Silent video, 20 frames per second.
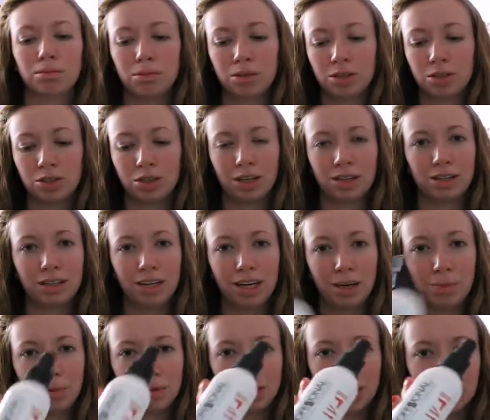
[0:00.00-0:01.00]
which it's a
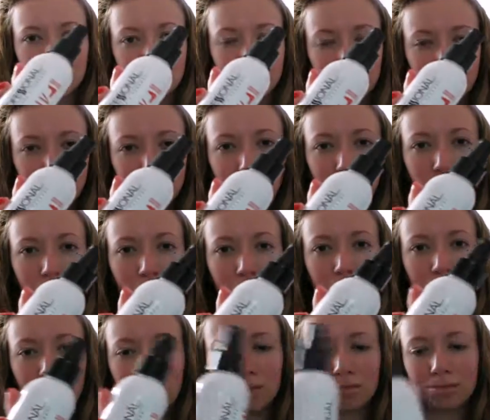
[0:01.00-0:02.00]
heat protectant from
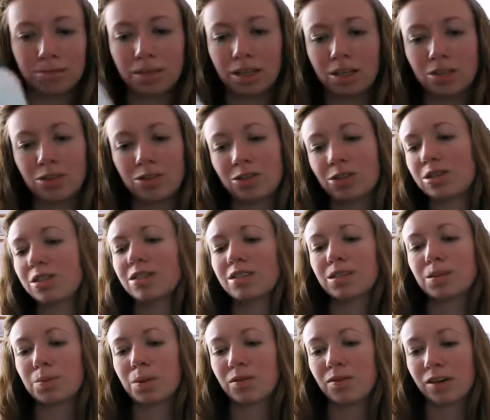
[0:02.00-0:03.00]
Walmart. It's
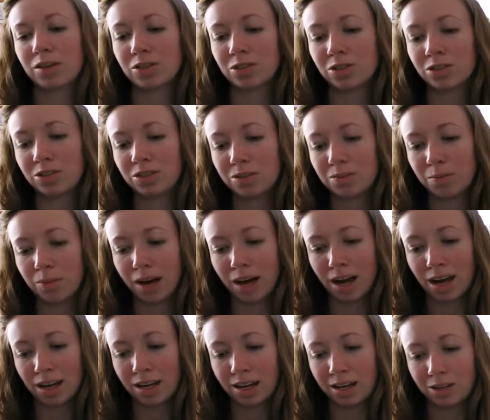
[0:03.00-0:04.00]
just Professional
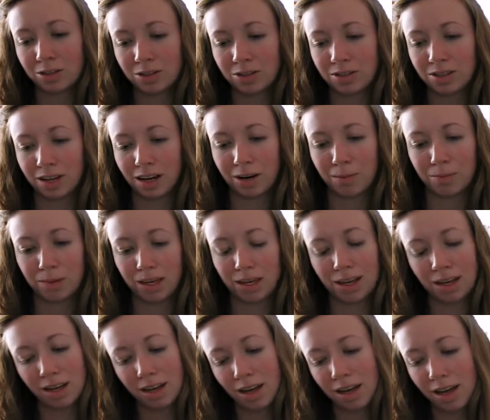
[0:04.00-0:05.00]
by Nature's
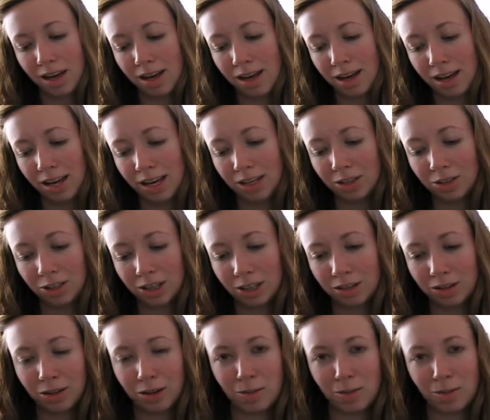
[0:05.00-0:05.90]
Therapy Heat Shield